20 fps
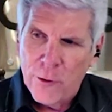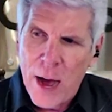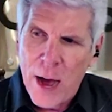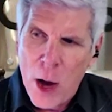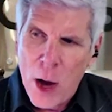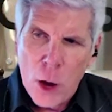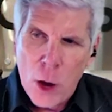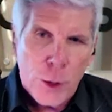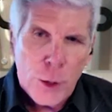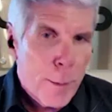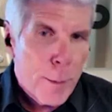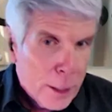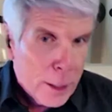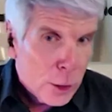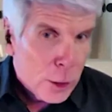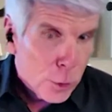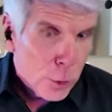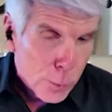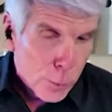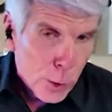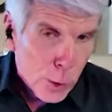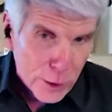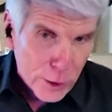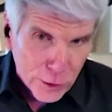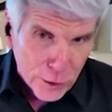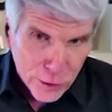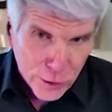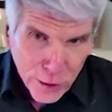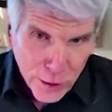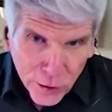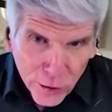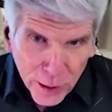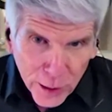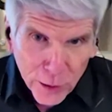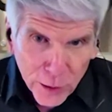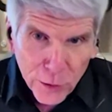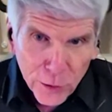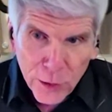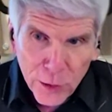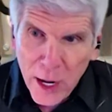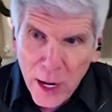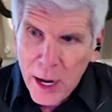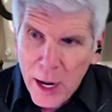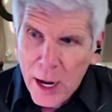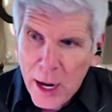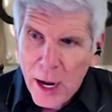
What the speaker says: how you measure previous incidents,